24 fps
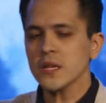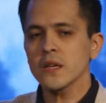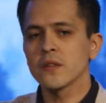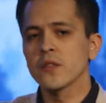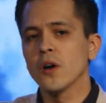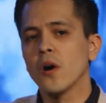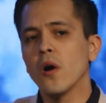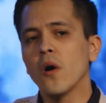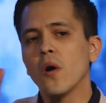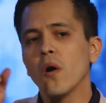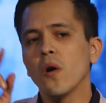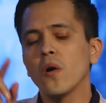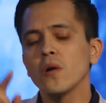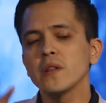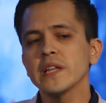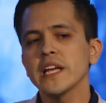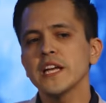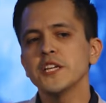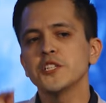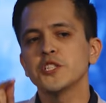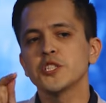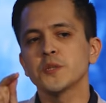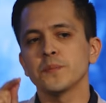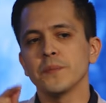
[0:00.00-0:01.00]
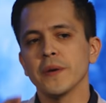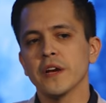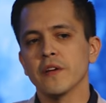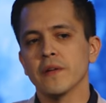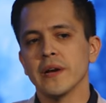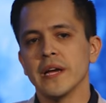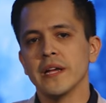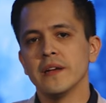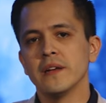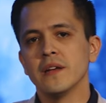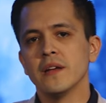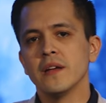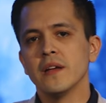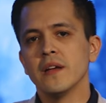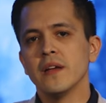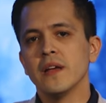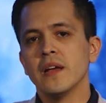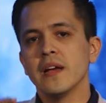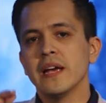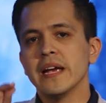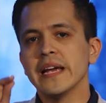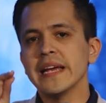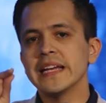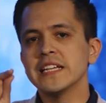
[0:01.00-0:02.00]
The Holy Spirit
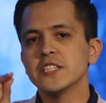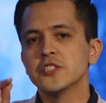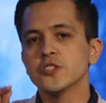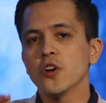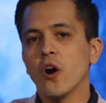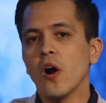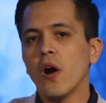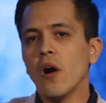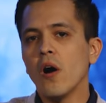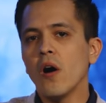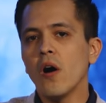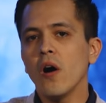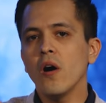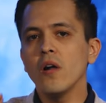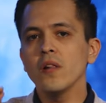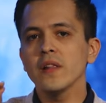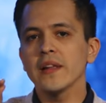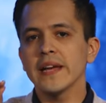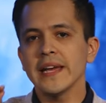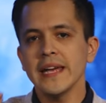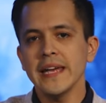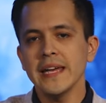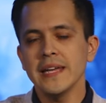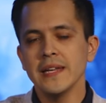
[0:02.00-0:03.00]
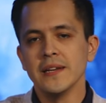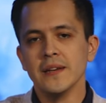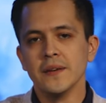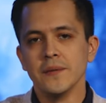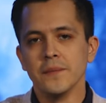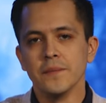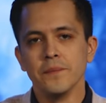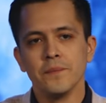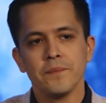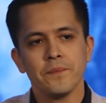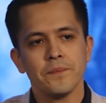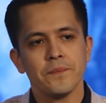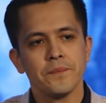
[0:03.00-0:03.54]
is all in.